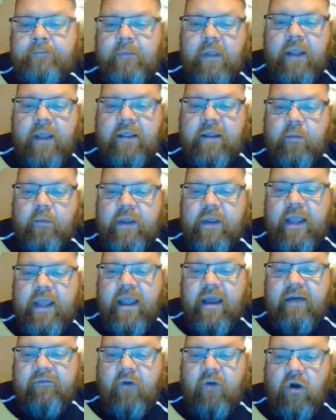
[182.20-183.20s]
And then we
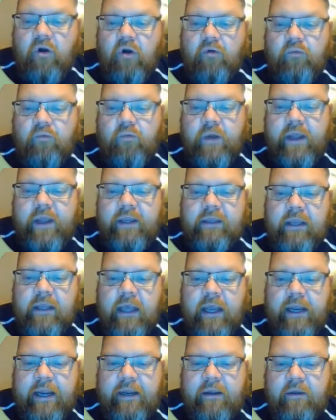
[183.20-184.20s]
have our red
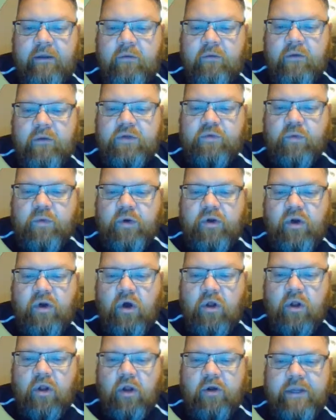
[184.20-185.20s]
line, which we'll
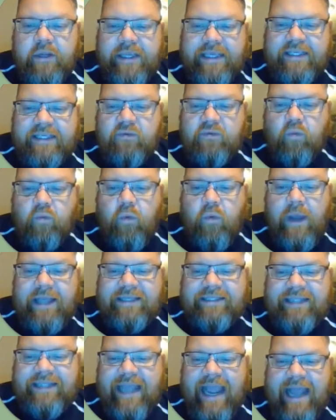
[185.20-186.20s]
call our
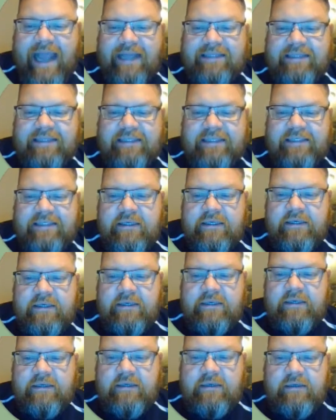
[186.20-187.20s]
east-west axis.
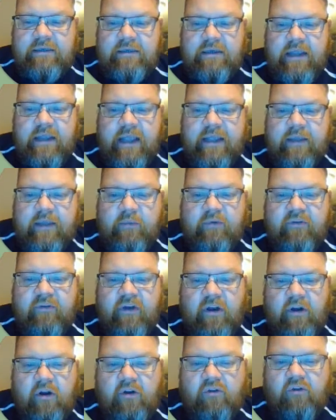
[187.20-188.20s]
And then we've
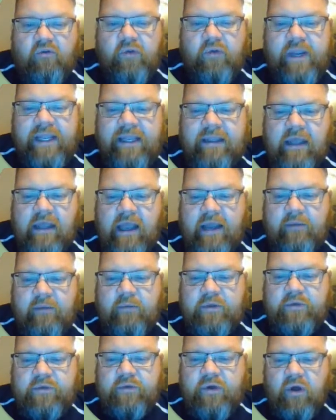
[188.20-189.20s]
got our green line,
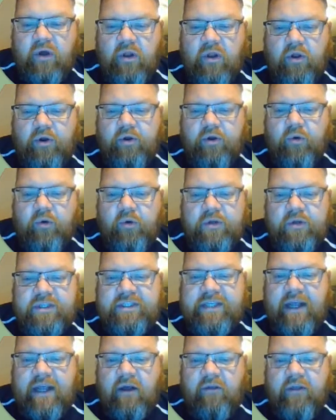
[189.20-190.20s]
which we call our
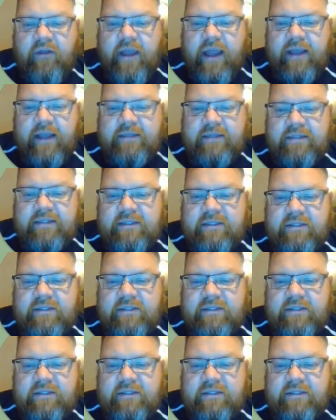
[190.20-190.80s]
north-south axis.